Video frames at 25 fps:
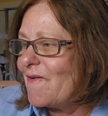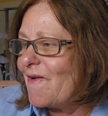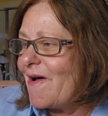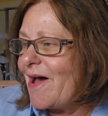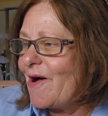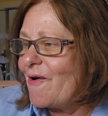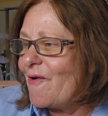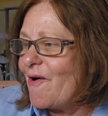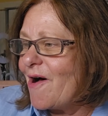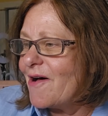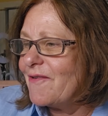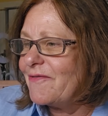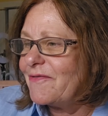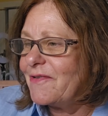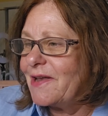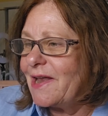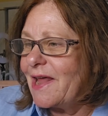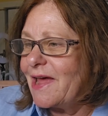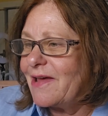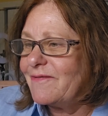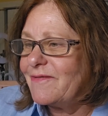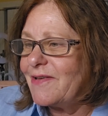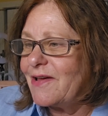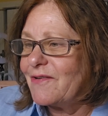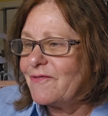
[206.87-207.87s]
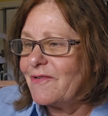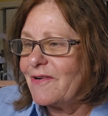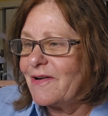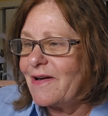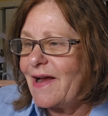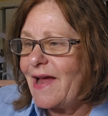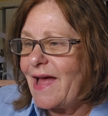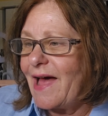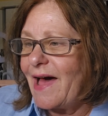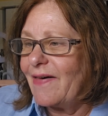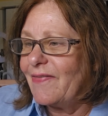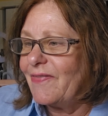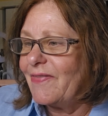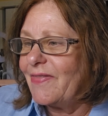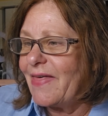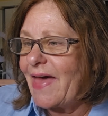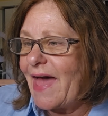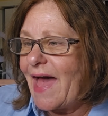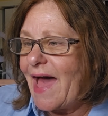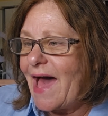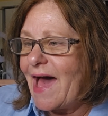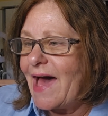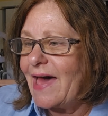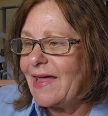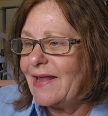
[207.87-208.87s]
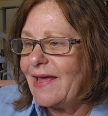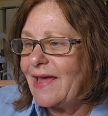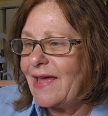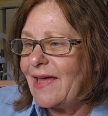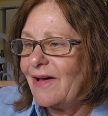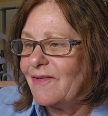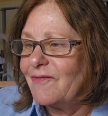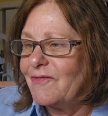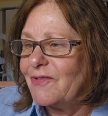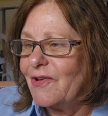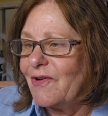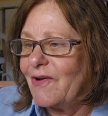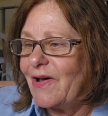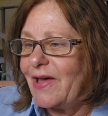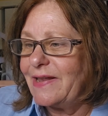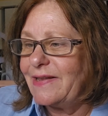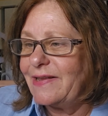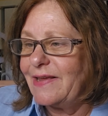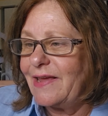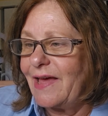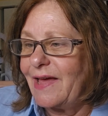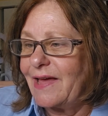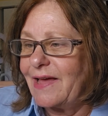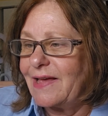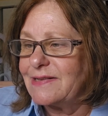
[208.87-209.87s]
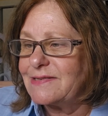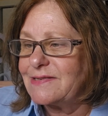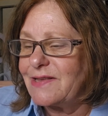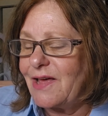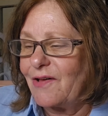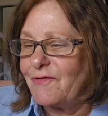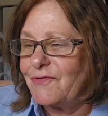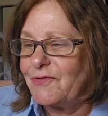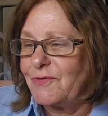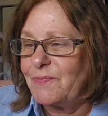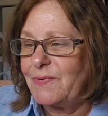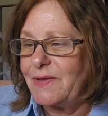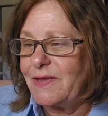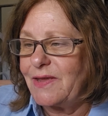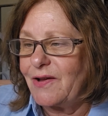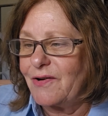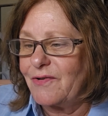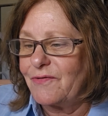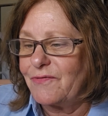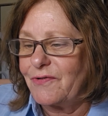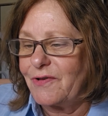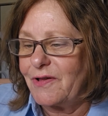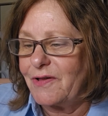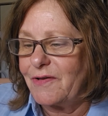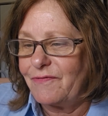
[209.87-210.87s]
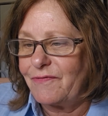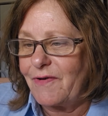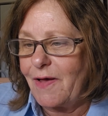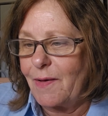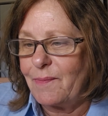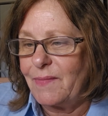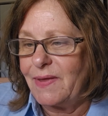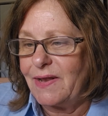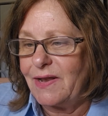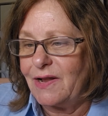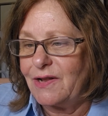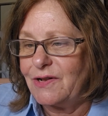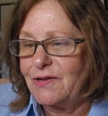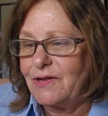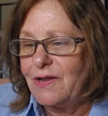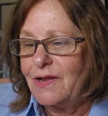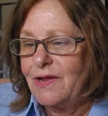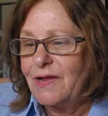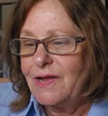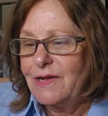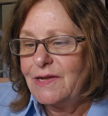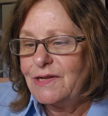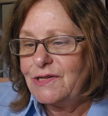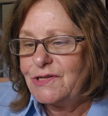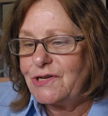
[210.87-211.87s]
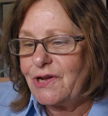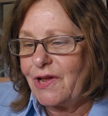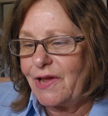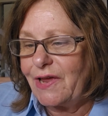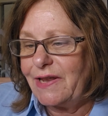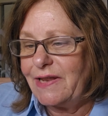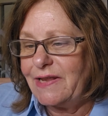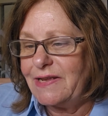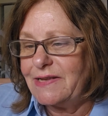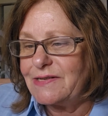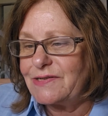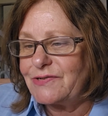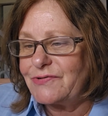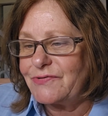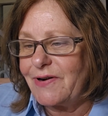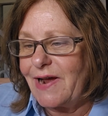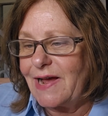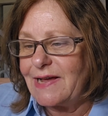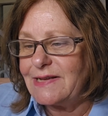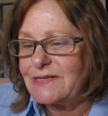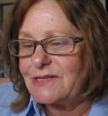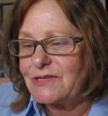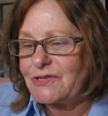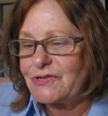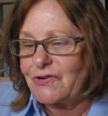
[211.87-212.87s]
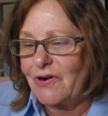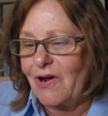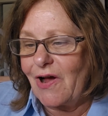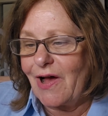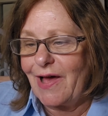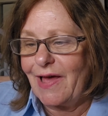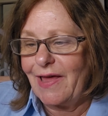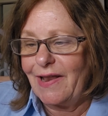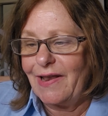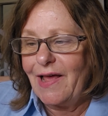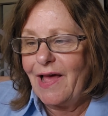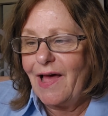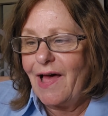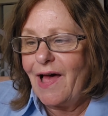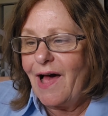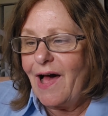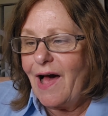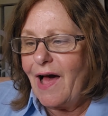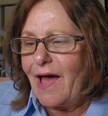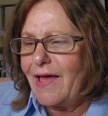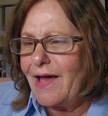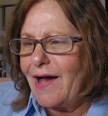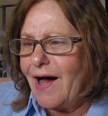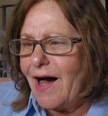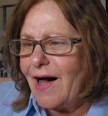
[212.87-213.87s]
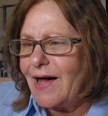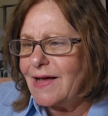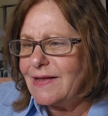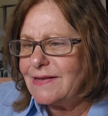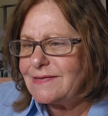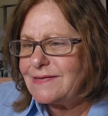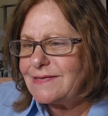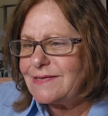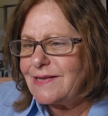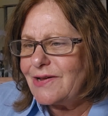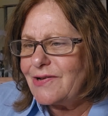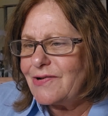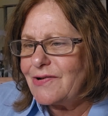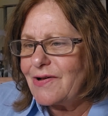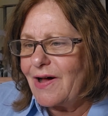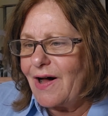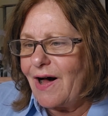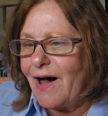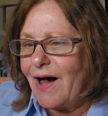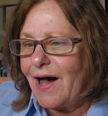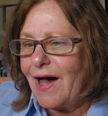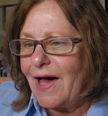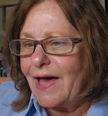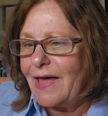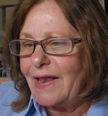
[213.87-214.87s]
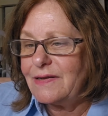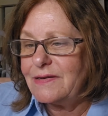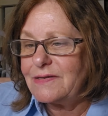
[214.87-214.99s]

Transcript: how often I've ever had that. I have no idea. I guess I'll have to be careful if I'm in a Chinese restaurant. I also got